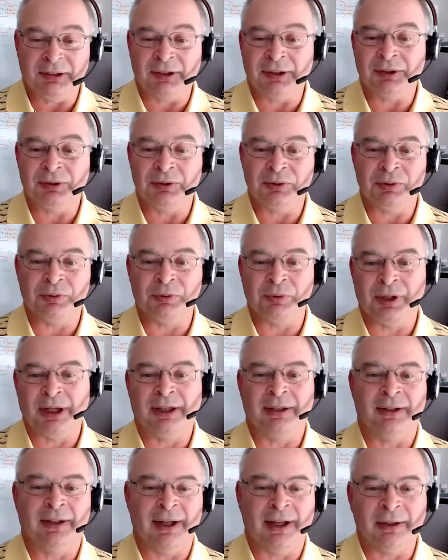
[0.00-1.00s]
whether
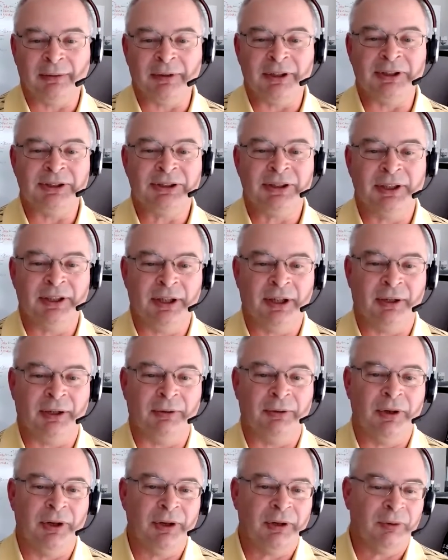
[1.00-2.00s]
it's the
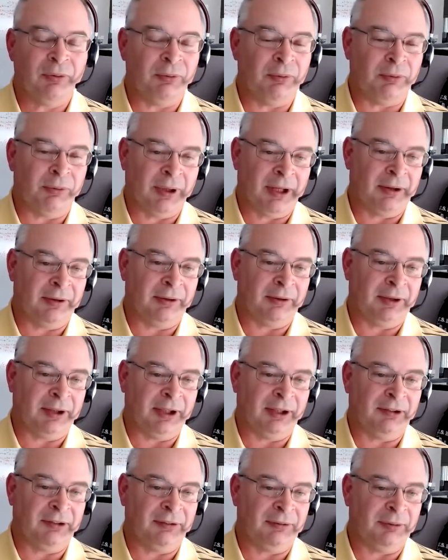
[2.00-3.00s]
Ubuntu one, any of the
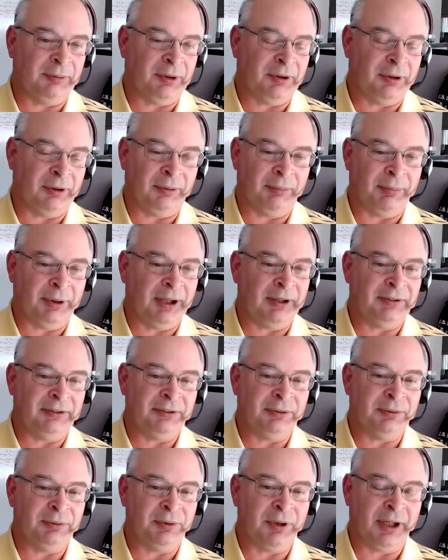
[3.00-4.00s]
Linux ones, whether it's
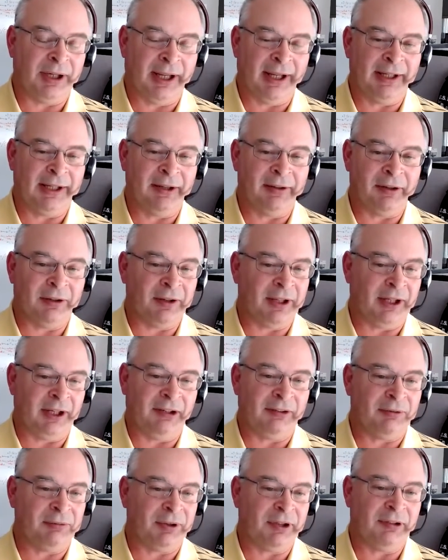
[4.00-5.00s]
Red Hat,
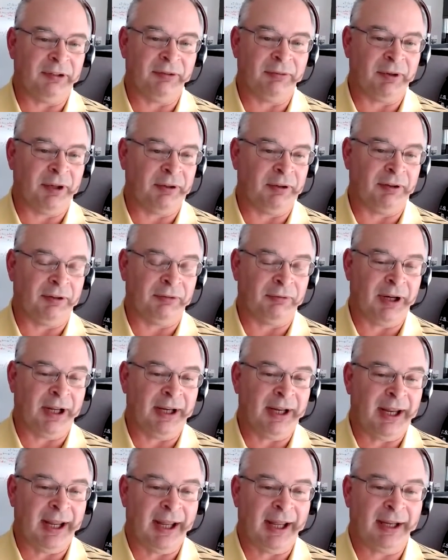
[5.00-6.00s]
Ubuntu,
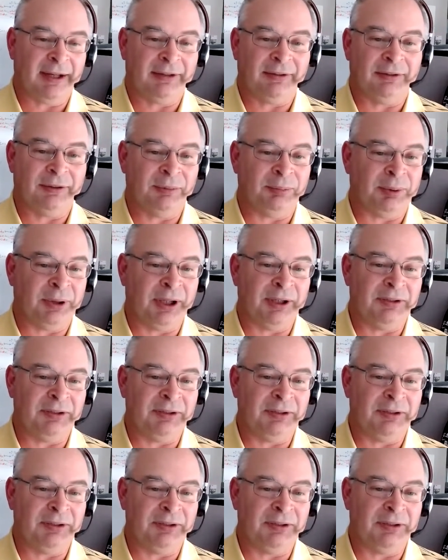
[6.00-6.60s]
C Linux,